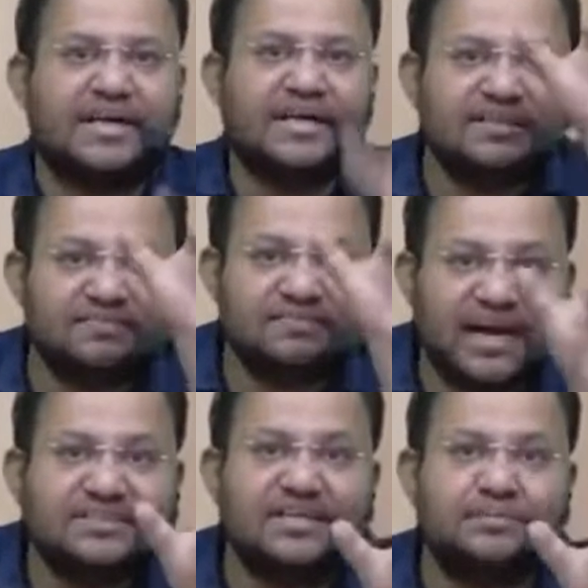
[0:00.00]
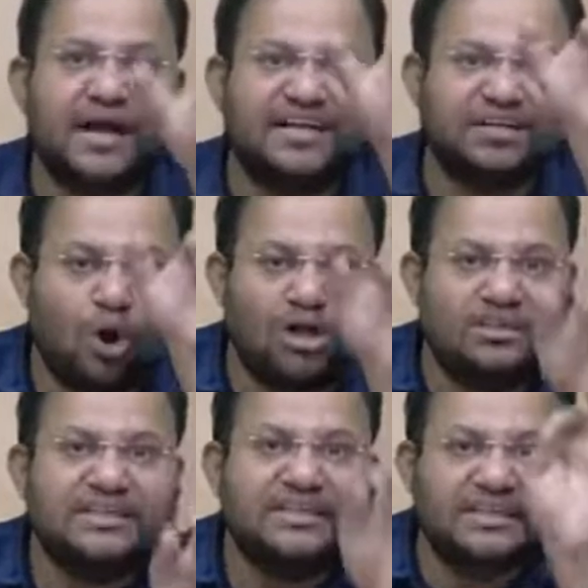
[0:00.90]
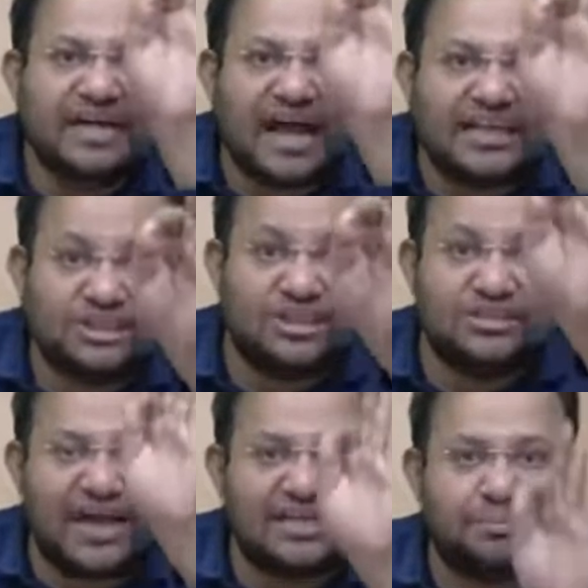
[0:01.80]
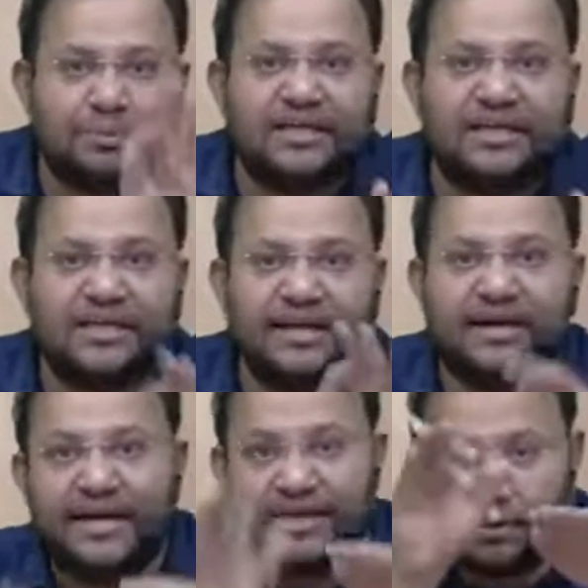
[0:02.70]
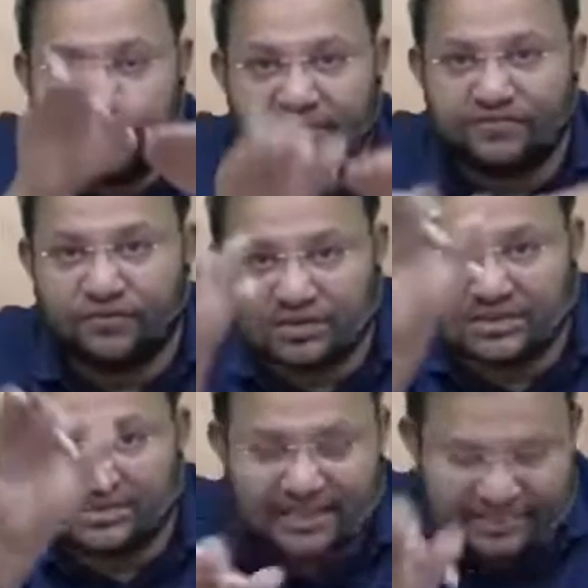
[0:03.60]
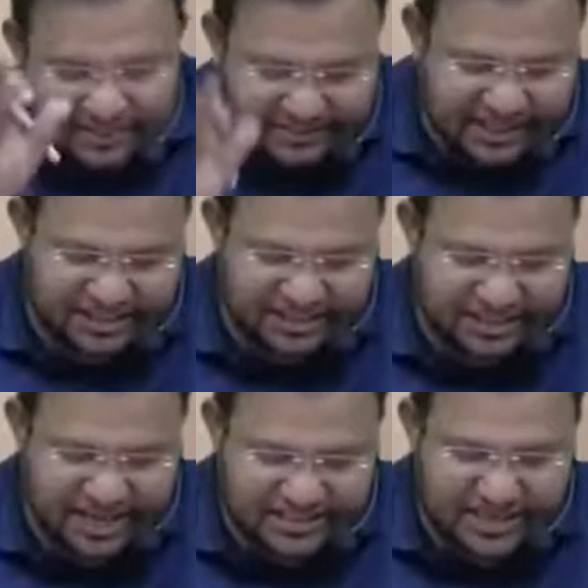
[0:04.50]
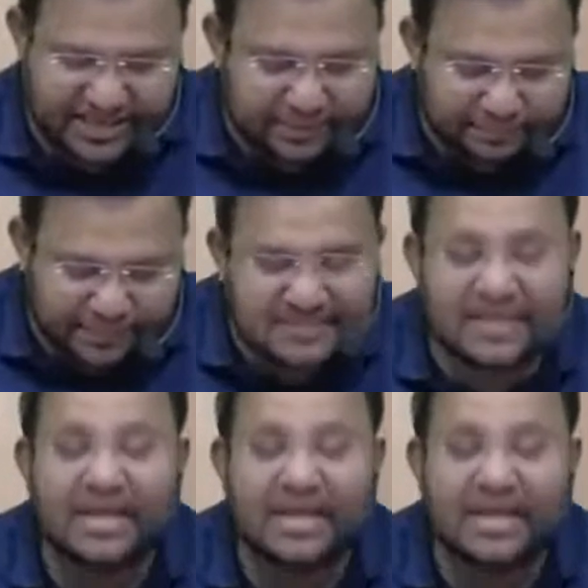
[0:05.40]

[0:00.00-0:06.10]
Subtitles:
divided by quantity as on that particular date before the sale transaction has taken place,